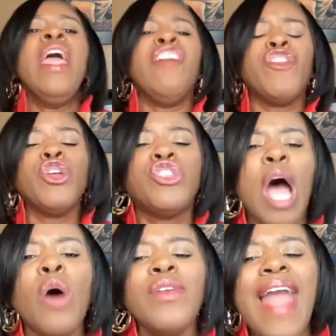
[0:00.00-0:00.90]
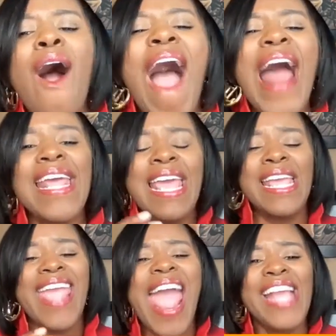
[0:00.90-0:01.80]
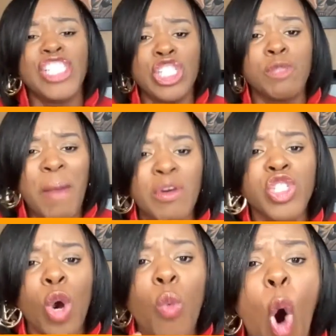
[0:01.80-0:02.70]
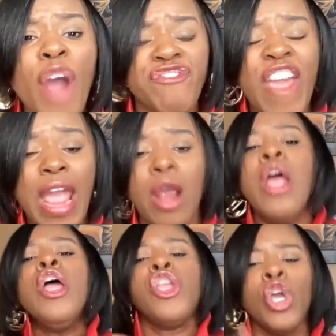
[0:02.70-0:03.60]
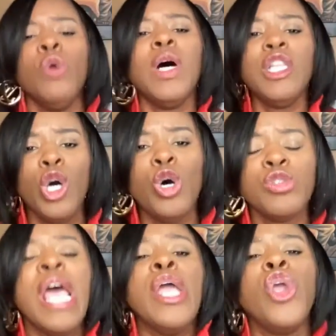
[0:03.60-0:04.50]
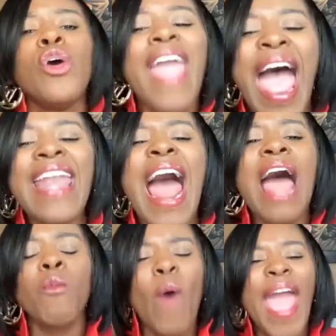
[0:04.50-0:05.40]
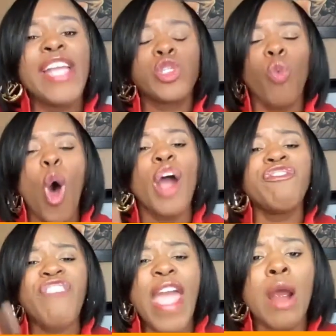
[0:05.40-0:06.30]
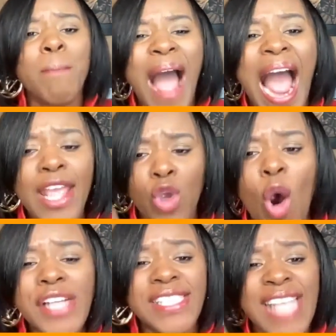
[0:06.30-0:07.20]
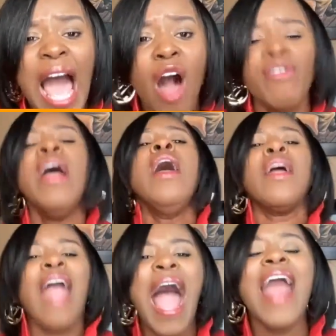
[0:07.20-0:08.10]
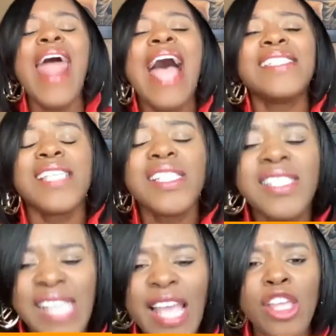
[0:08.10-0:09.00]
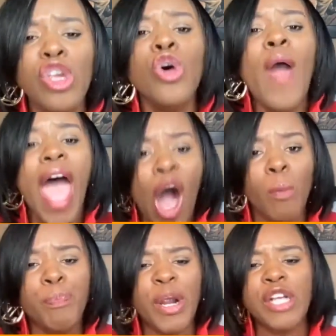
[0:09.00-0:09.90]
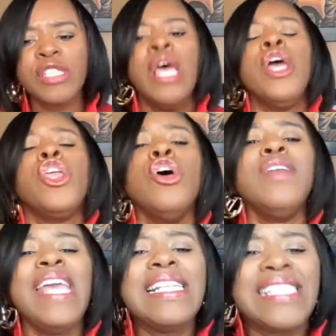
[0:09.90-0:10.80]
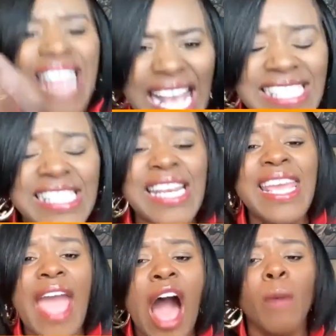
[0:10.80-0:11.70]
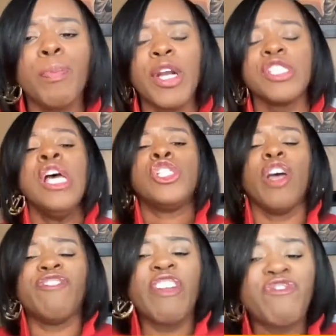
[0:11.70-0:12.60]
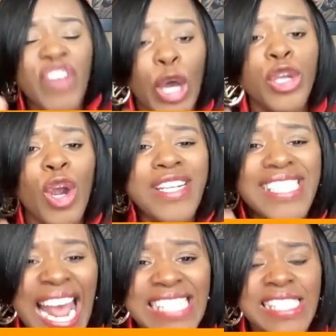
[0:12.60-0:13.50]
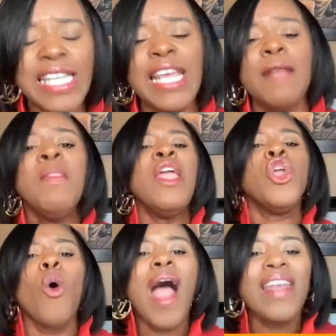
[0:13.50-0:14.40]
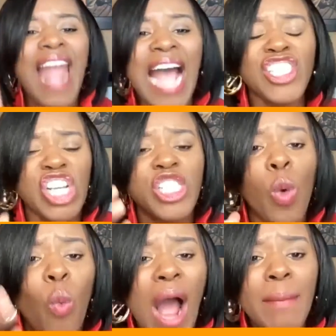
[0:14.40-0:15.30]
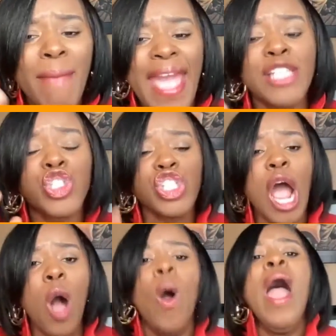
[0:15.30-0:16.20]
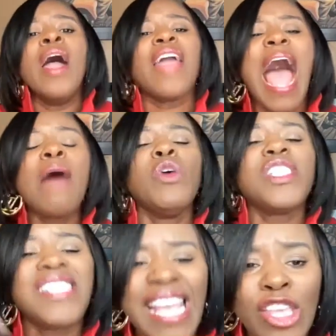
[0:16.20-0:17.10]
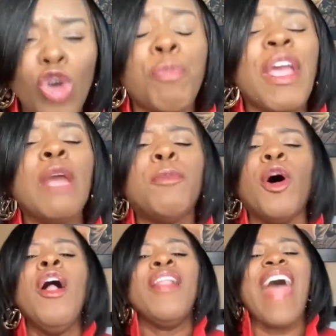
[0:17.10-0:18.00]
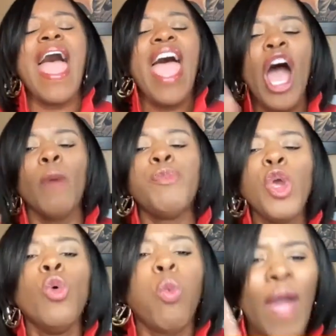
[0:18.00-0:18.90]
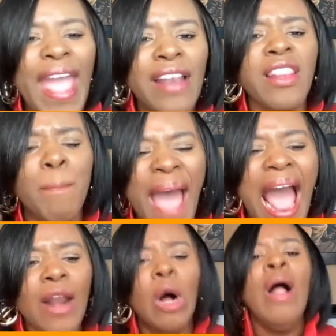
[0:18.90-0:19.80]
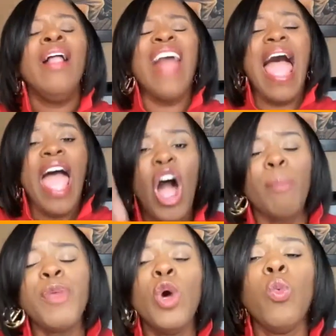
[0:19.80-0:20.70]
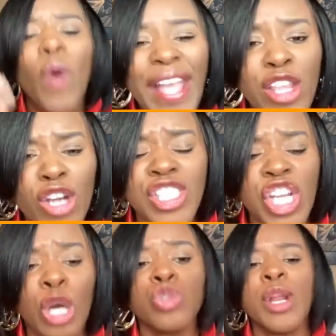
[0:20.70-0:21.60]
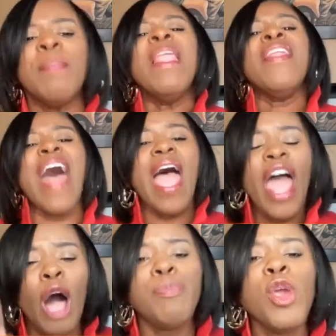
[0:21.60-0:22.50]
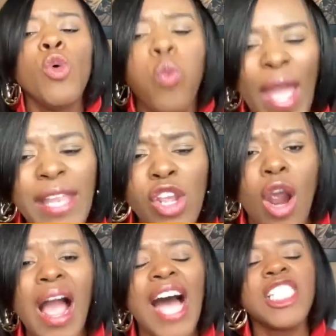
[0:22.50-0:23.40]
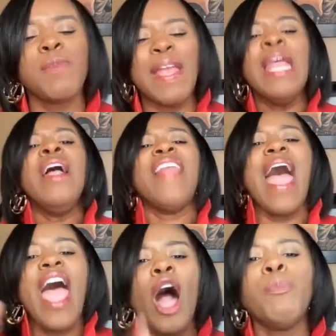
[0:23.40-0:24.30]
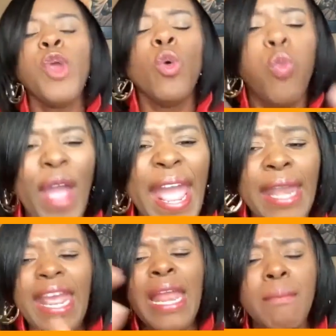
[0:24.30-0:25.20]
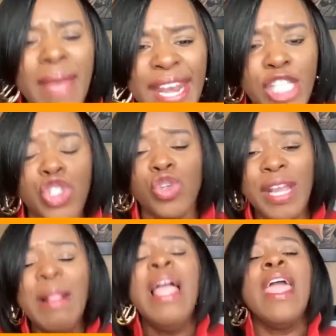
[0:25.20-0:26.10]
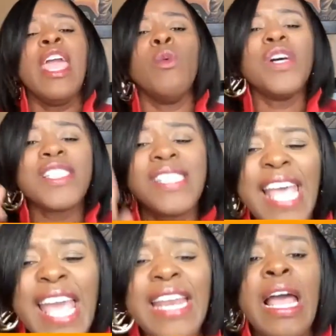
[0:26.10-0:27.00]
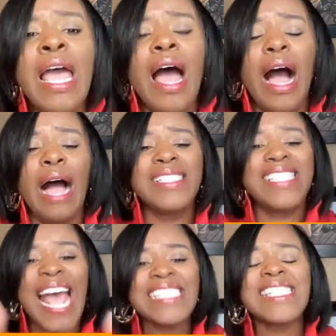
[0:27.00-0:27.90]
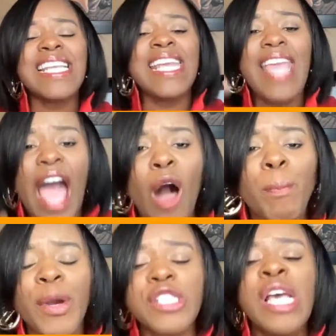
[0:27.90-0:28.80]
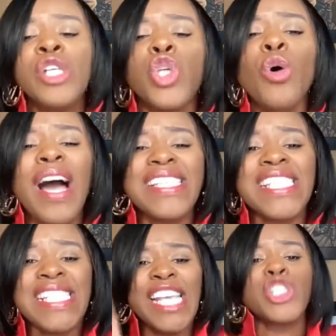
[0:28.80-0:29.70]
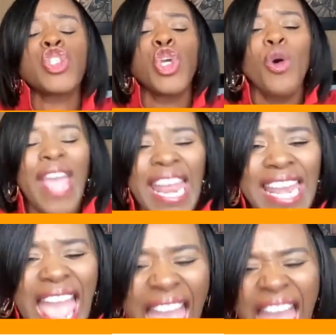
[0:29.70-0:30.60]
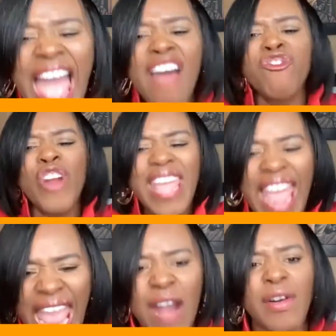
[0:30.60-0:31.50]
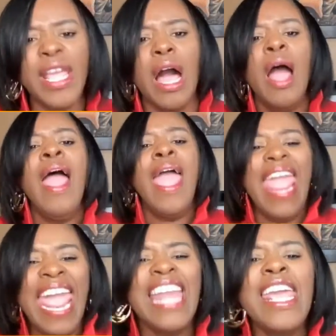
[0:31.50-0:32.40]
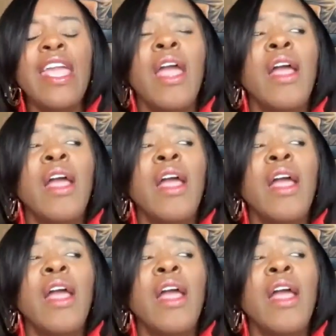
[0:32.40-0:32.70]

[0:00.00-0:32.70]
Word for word: if you don't know how to engage in spiritual warfare, you will lose. You cannot wage warfare by yourself. God has to send you helpers. You need destiny helpers to fulfill your destiny. You are not just a one man show. God will send you people that help you win the battle, that help you win your children, that help you win your husband, that help you win in ministry. He will send uh, destiny helpers to assist you in every area. Any,